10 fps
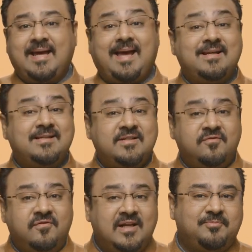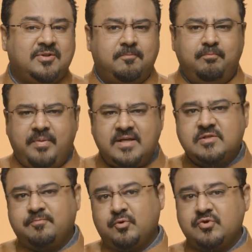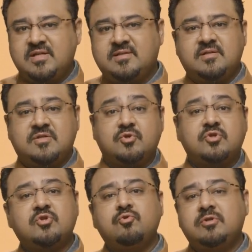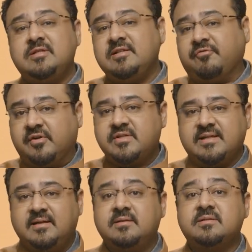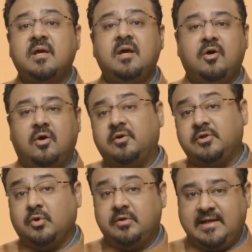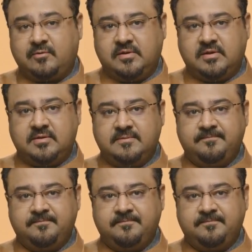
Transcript: and develop the best processes to suit different sellers on your network.